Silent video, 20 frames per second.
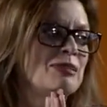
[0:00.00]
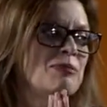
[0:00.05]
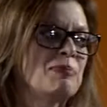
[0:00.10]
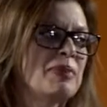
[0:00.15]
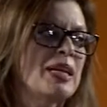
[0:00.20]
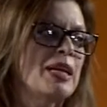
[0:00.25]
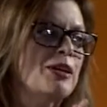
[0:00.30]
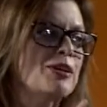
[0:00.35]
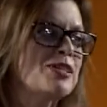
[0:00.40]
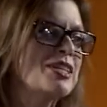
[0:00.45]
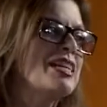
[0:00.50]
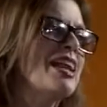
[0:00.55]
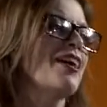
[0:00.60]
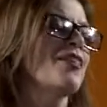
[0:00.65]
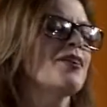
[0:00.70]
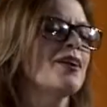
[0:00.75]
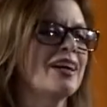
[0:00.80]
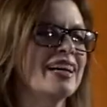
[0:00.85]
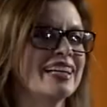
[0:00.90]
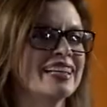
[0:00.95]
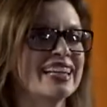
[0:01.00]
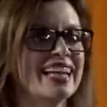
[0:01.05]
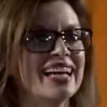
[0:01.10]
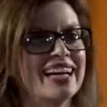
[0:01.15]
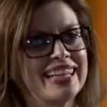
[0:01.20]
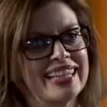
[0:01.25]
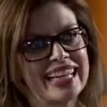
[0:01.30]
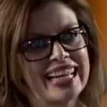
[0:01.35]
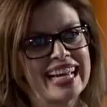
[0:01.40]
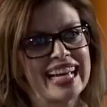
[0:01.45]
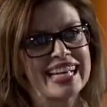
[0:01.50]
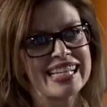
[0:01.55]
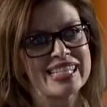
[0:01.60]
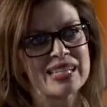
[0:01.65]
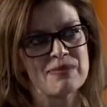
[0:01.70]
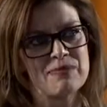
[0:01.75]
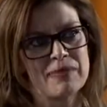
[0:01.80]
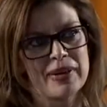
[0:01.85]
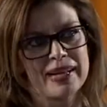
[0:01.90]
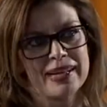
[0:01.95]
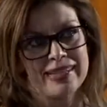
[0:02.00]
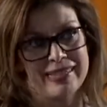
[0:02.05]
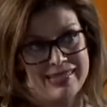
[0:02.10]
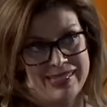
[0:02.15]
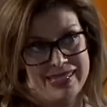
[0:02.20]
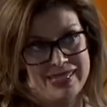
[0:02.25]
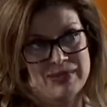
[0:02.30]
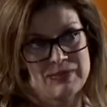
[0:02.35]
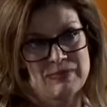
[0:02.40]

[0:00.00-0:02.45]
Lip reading: But here's another headline that got some buzz.